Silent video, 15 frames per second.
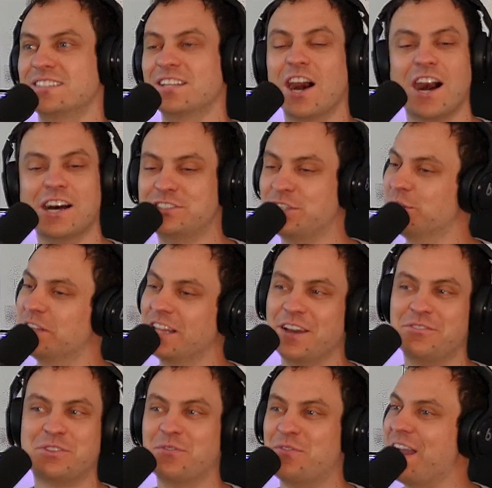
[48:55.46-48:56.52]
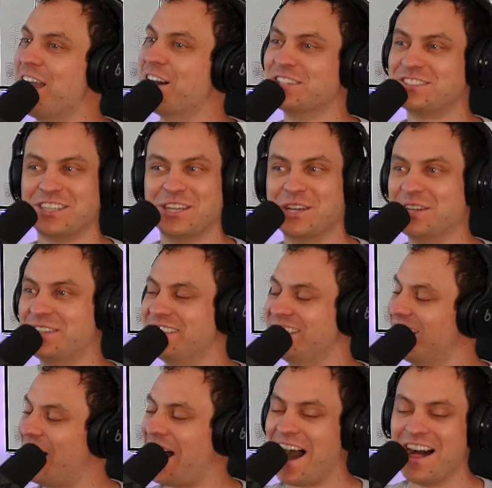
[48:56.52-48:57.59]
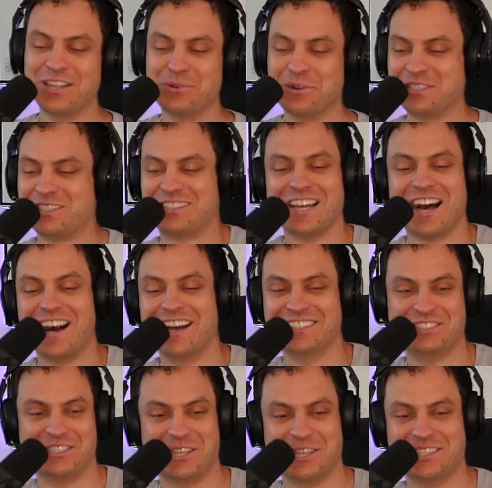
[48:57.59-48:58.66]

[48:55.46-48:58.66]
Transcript: to be nah, like, "Oh, dude, don't, don't veil, say these dude. things." Hollywood's done. Like